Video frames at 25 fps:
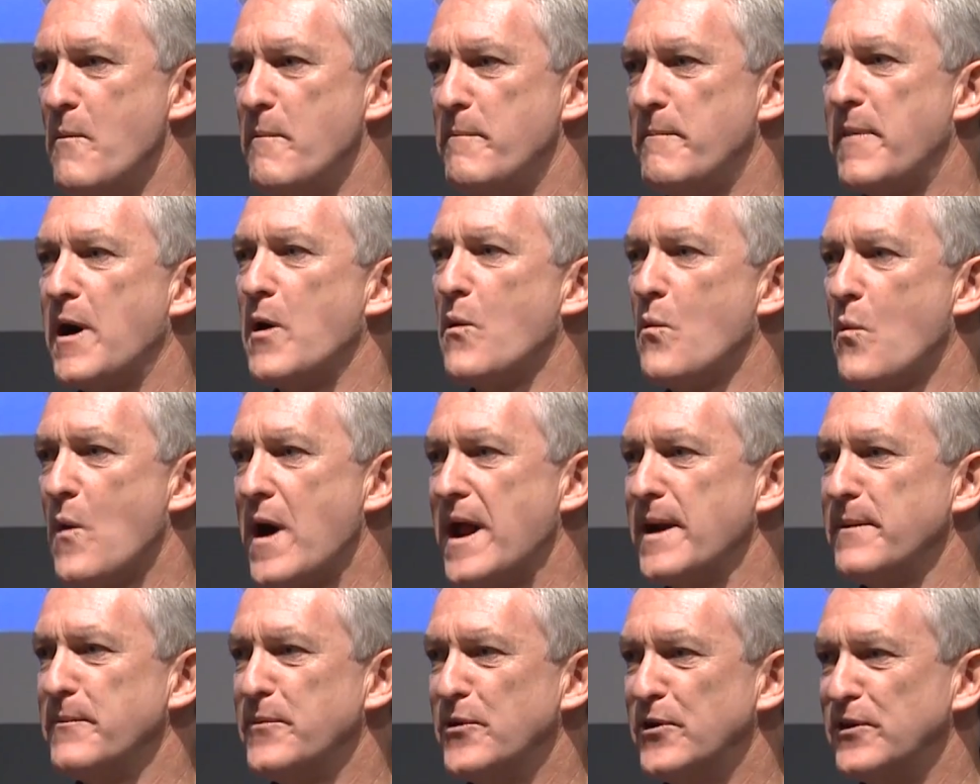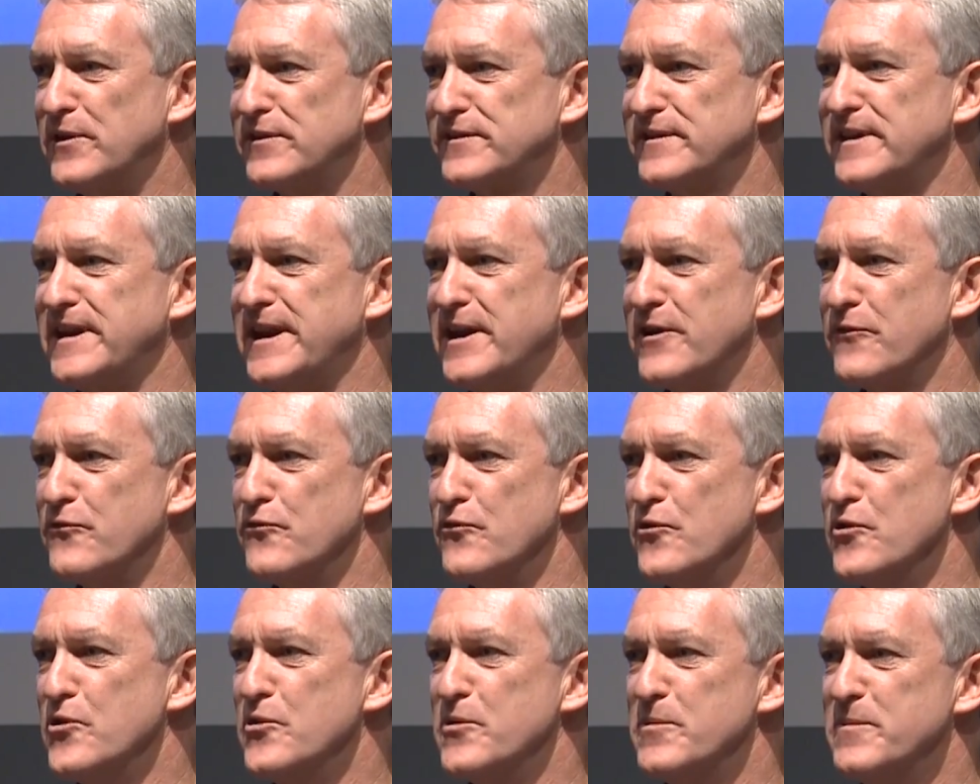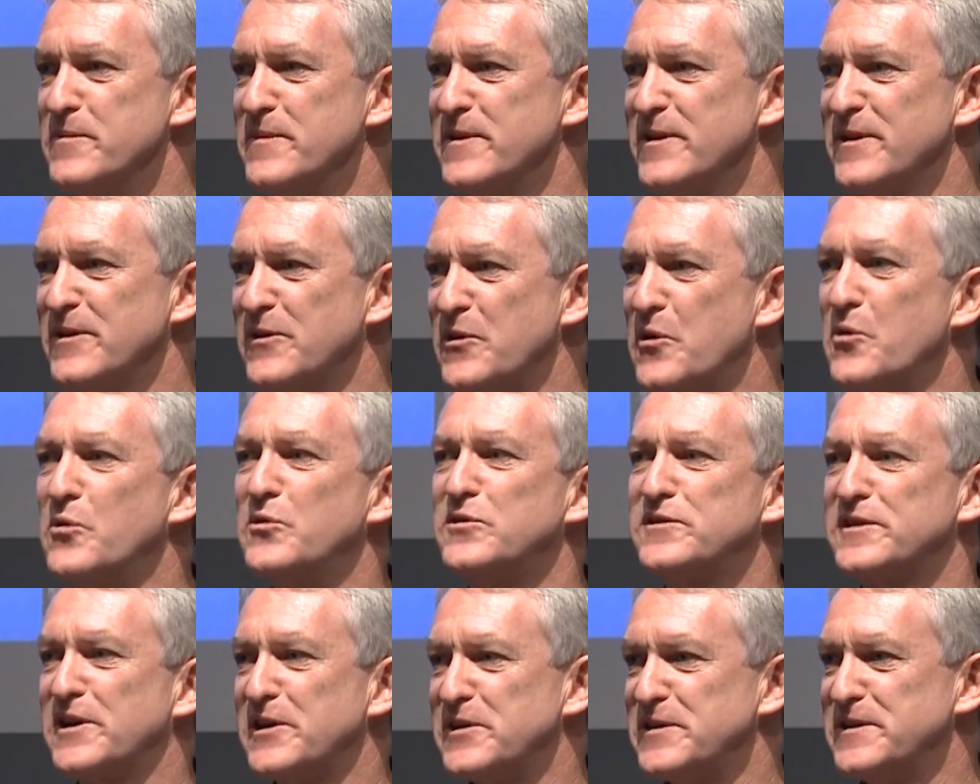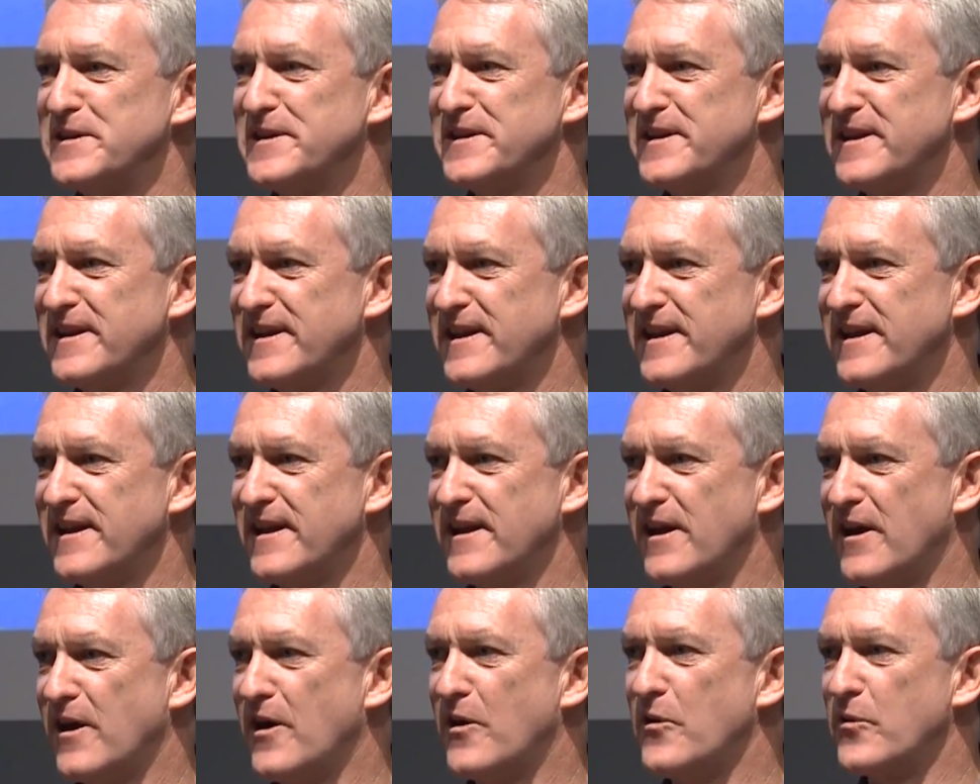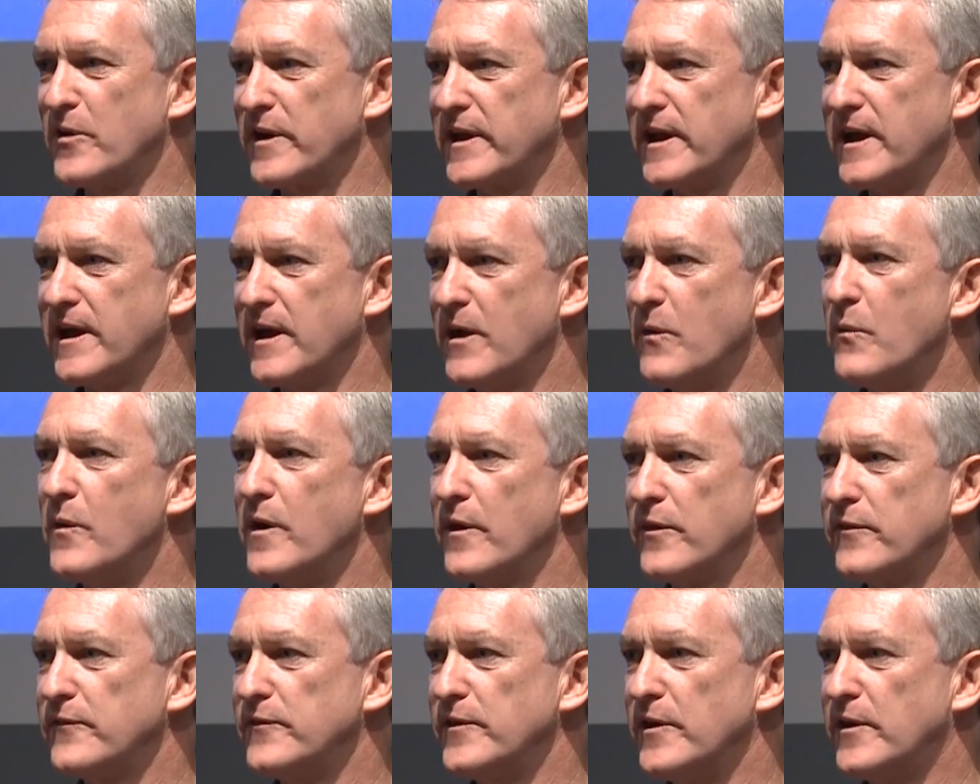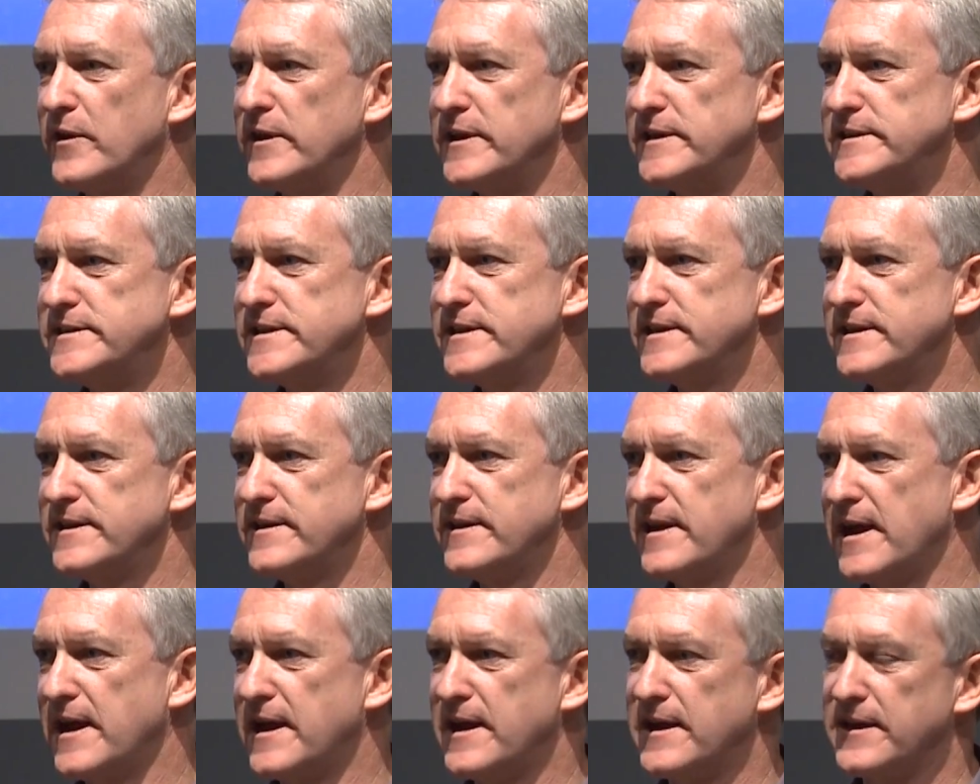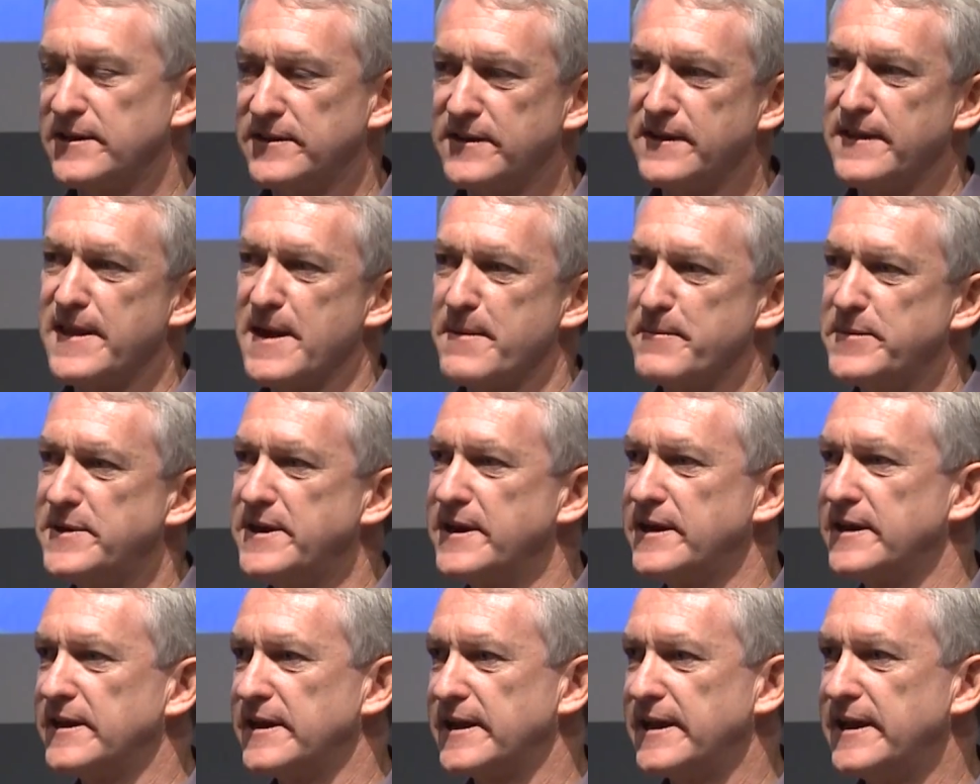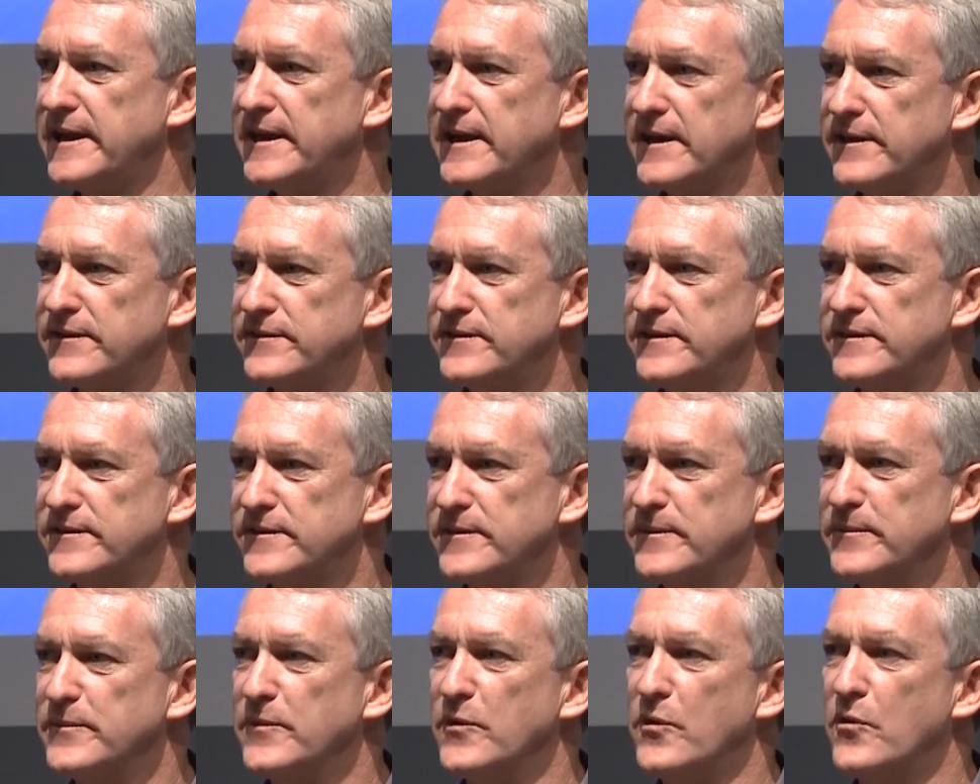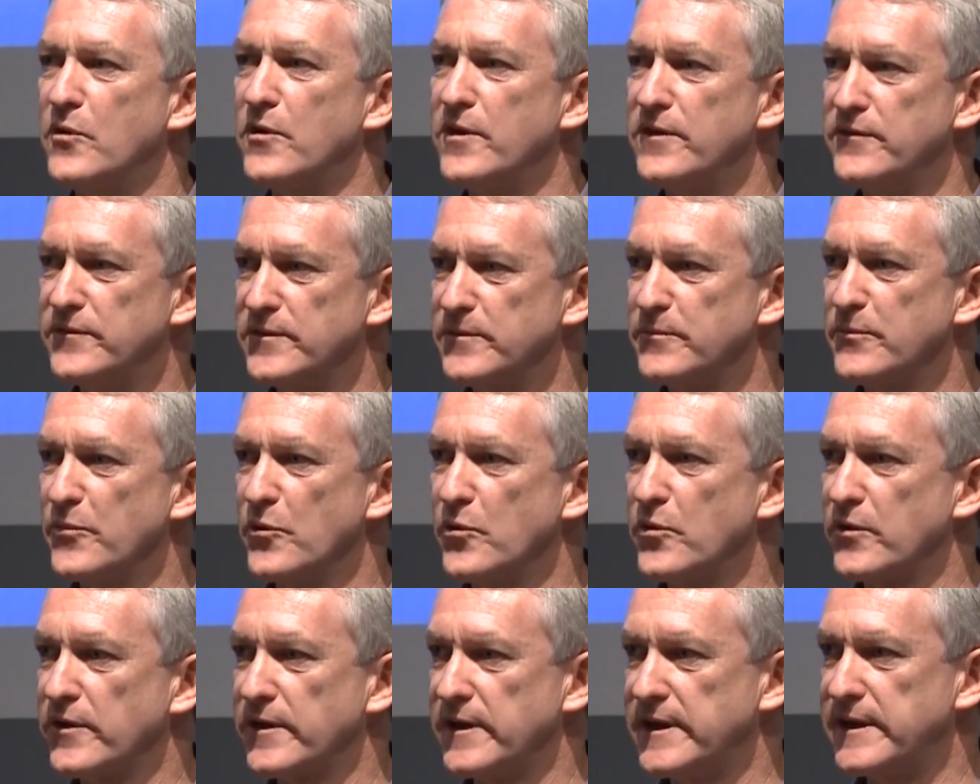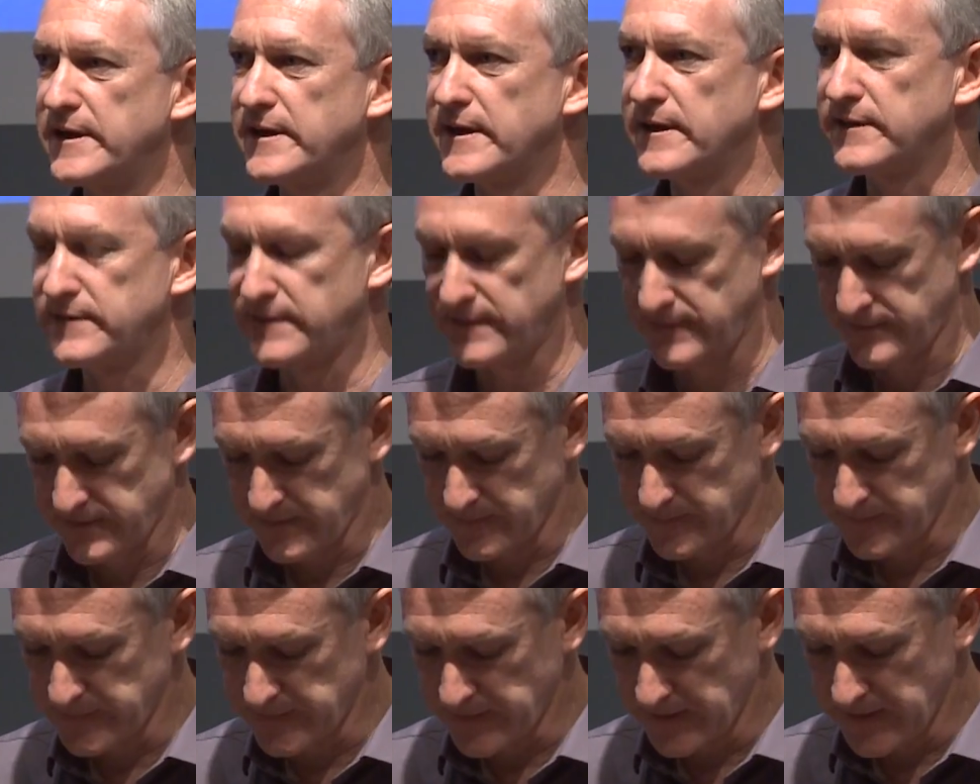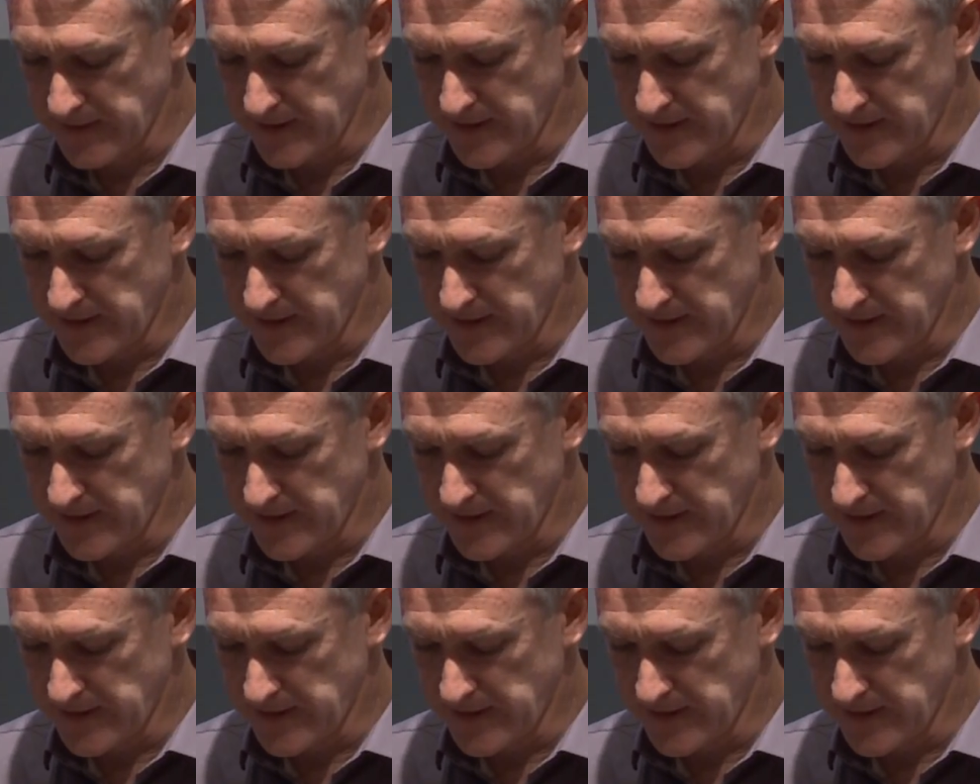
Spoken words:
but one person in a room also holding a wealth of knowledge to that particular ecosystem or even broader ecosystems.